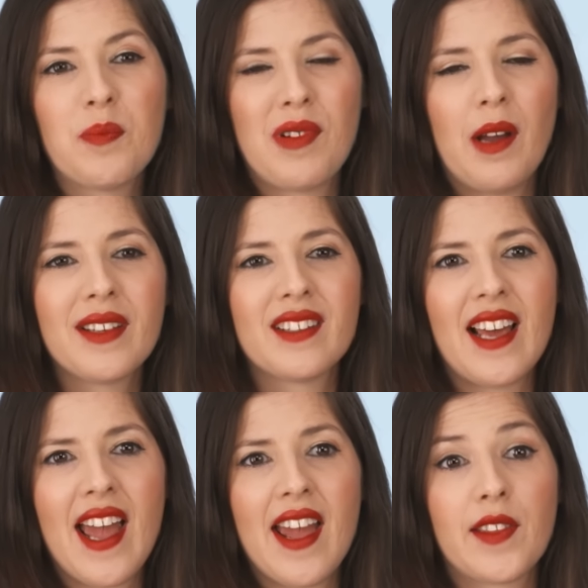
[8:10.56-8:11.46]
would probably
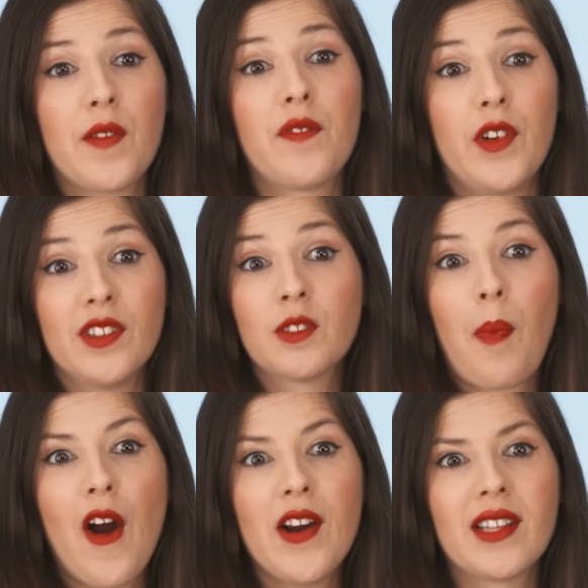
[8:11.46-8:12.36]
say the first
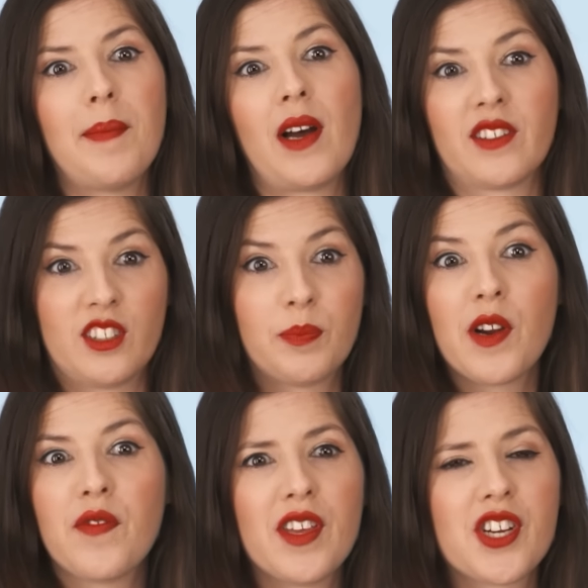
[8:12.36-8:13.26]
part about the
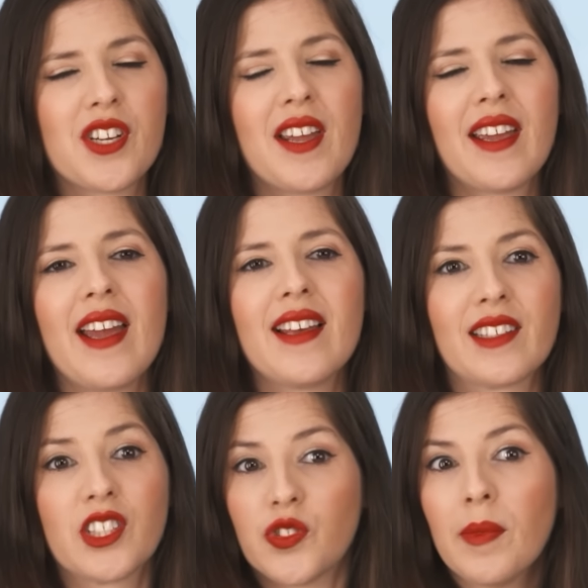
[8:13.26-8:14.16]
spear phishing is
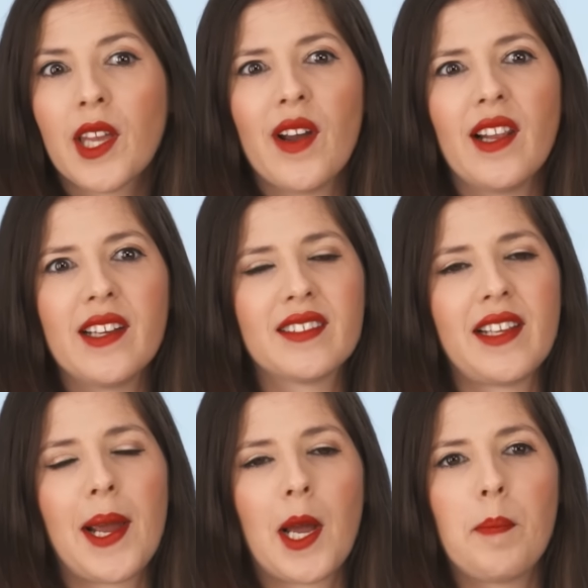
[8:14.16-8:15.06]
extremely
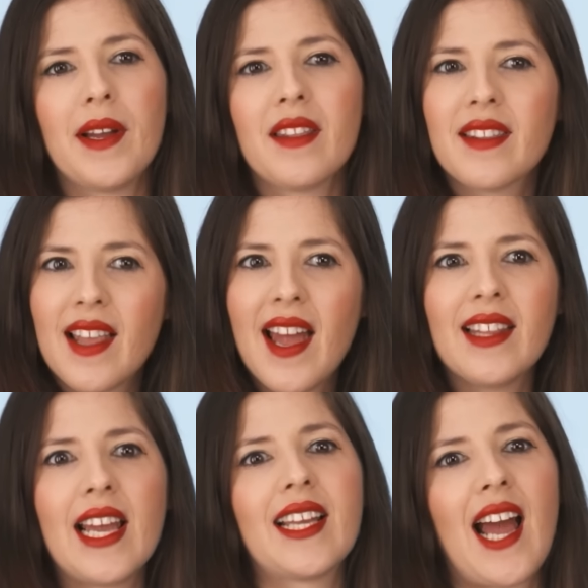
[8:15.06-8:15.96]
realistic, but
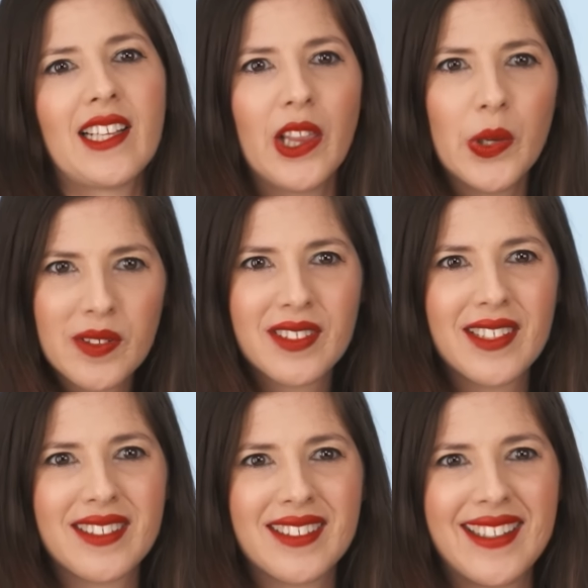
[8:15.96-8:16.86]
then it kind of
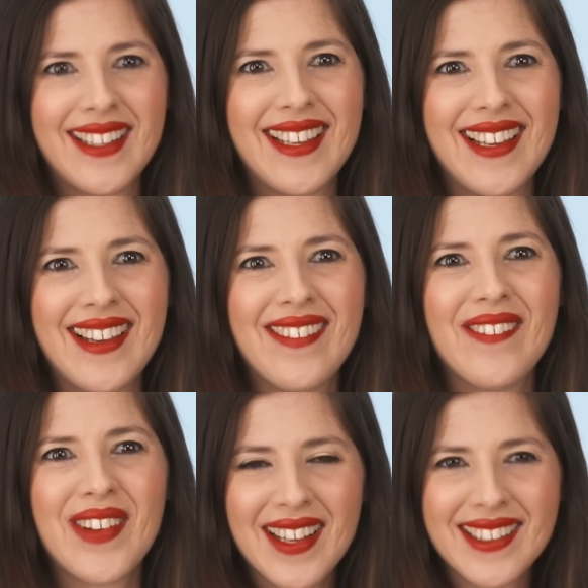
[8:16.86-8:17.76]
loses the
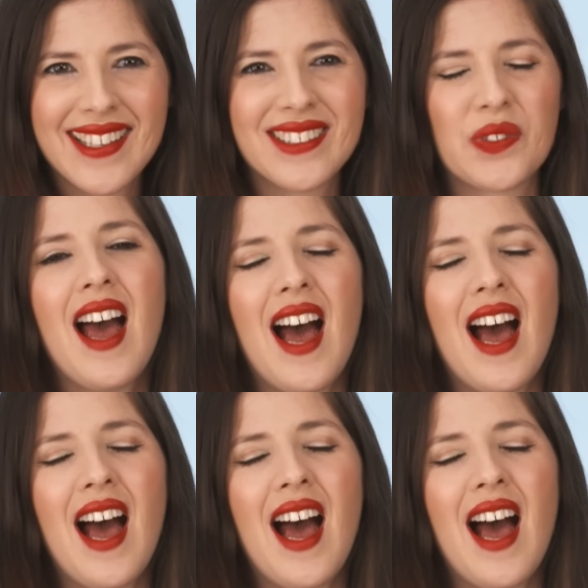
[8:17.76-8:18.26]
realness.